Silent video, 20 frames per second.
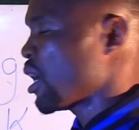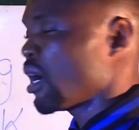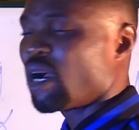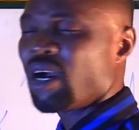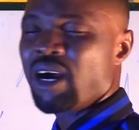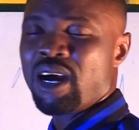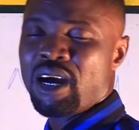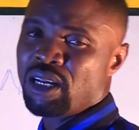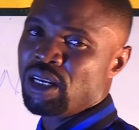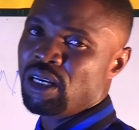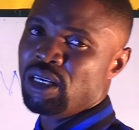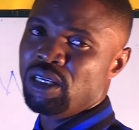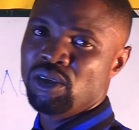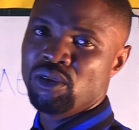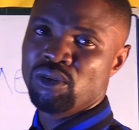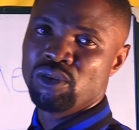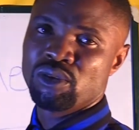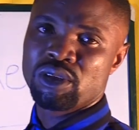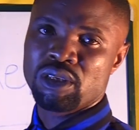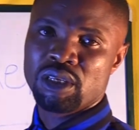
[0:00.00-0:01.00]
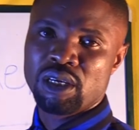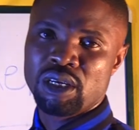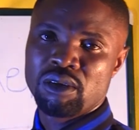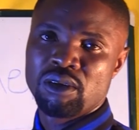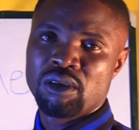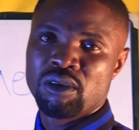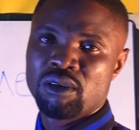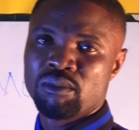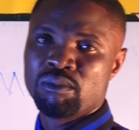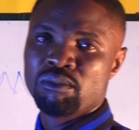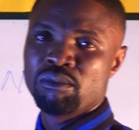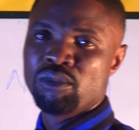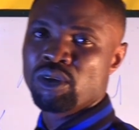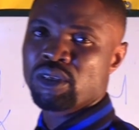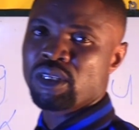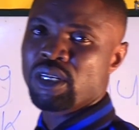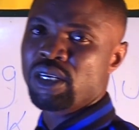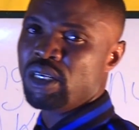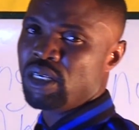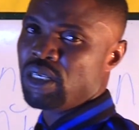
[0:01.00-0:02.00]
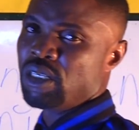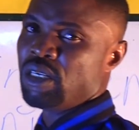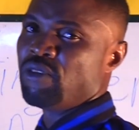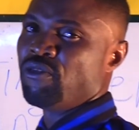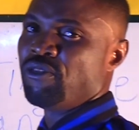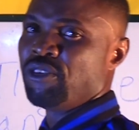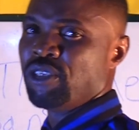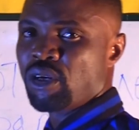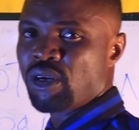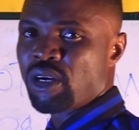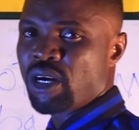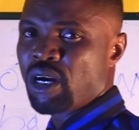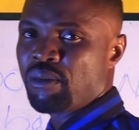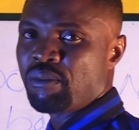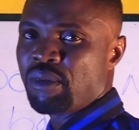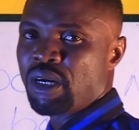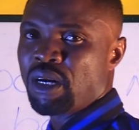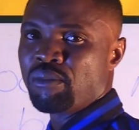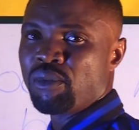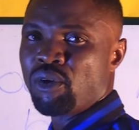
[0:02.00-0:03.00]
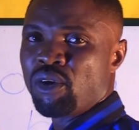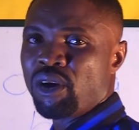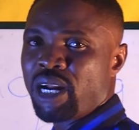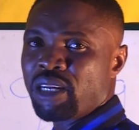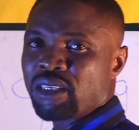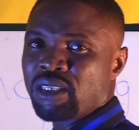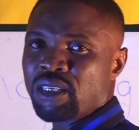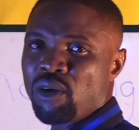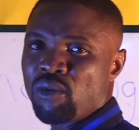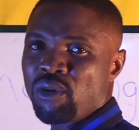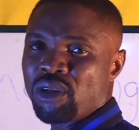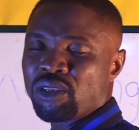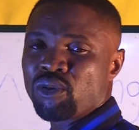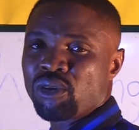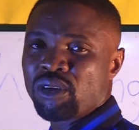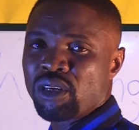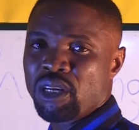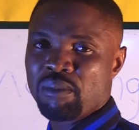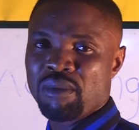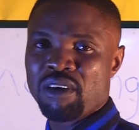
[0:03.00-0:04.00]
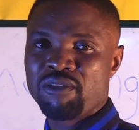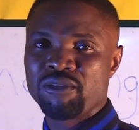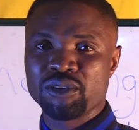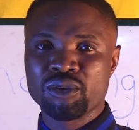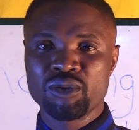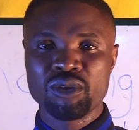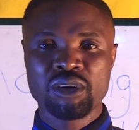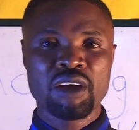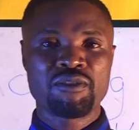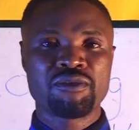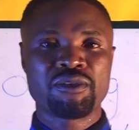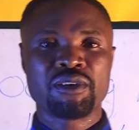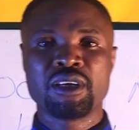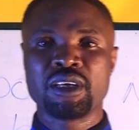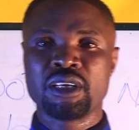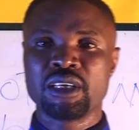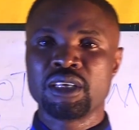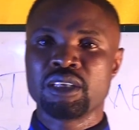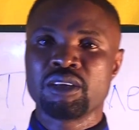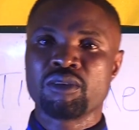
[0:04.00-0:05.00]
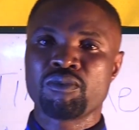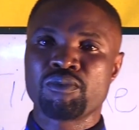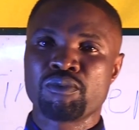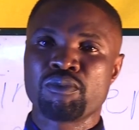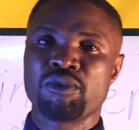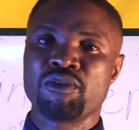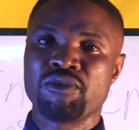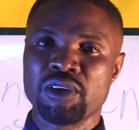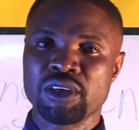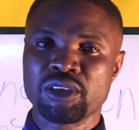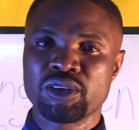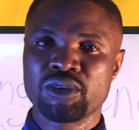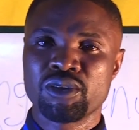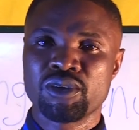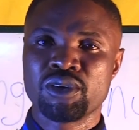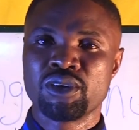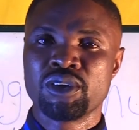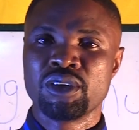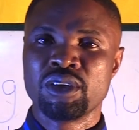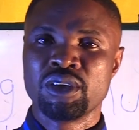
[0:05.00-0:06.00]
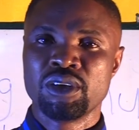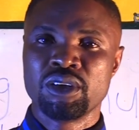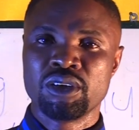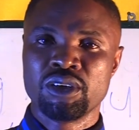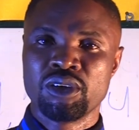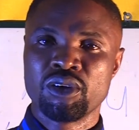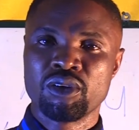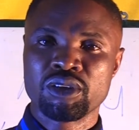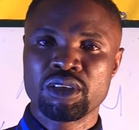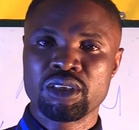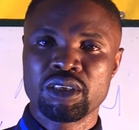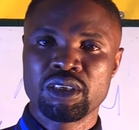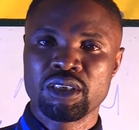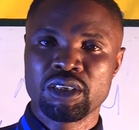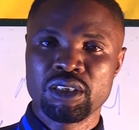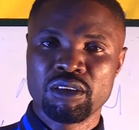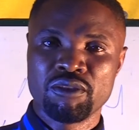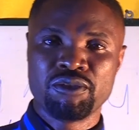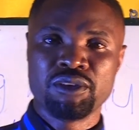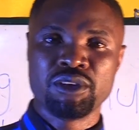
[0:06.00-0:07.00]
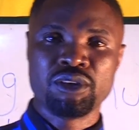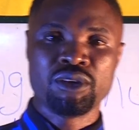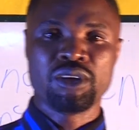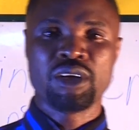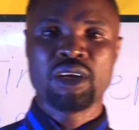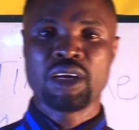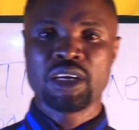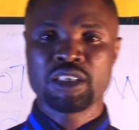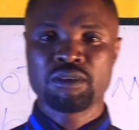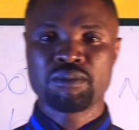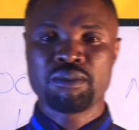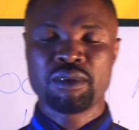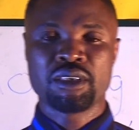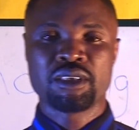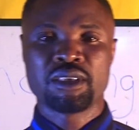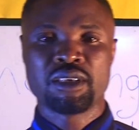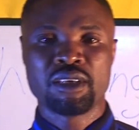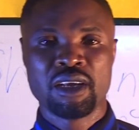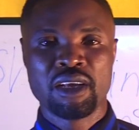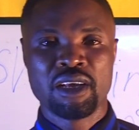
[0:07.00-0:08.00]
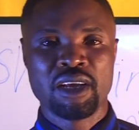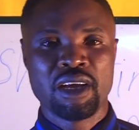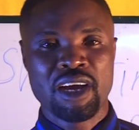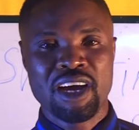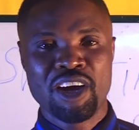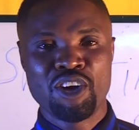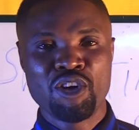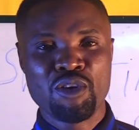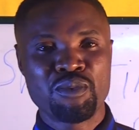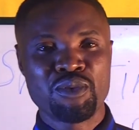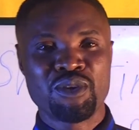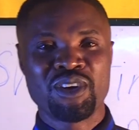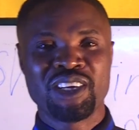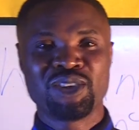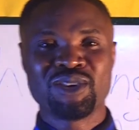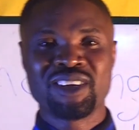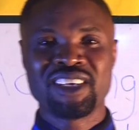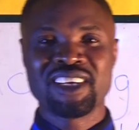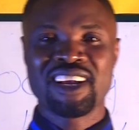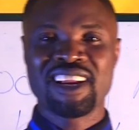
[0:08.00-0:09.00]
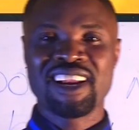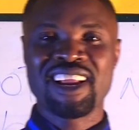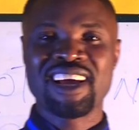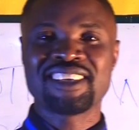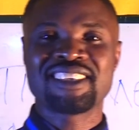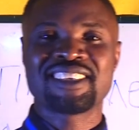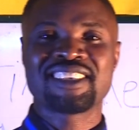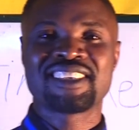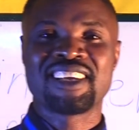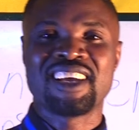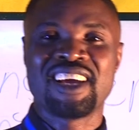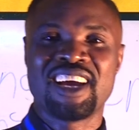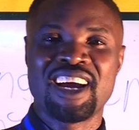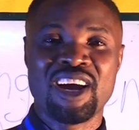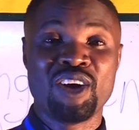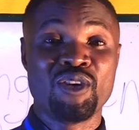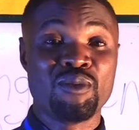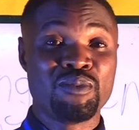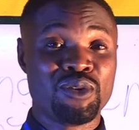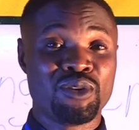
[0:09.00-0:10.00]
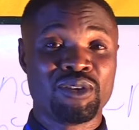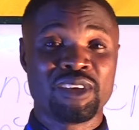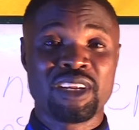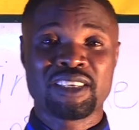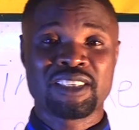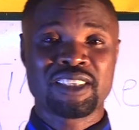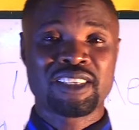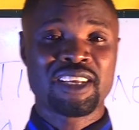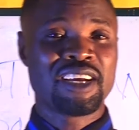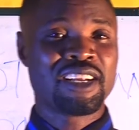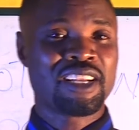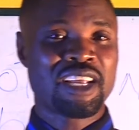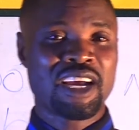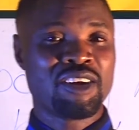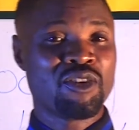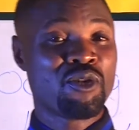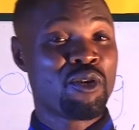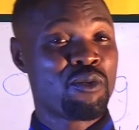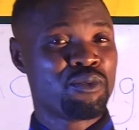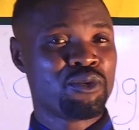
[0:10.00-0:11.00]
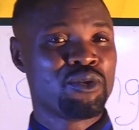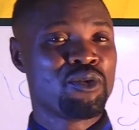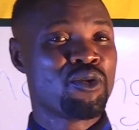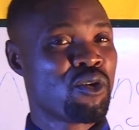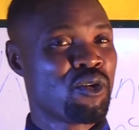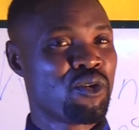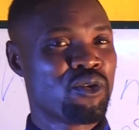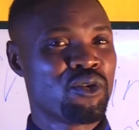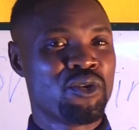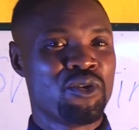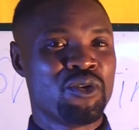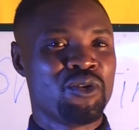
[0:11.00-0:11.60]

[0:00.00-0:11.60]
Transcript: hardly used, mostly in a video camera, but right now we're talking about photography in perfection, not the video aspect. I hope you enjoy the class. I hope you understand and hope you know